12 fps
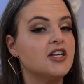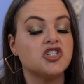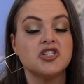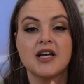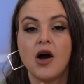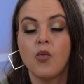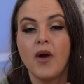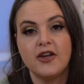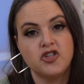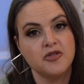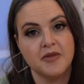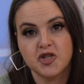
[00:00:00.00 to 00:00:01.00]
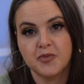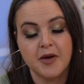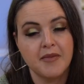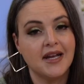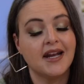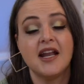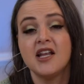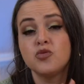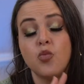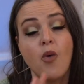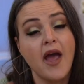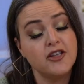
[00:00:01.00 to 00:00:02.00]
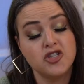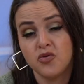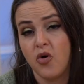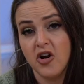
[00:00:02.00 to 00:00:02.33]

It's just got way too much pigment in it. It's way too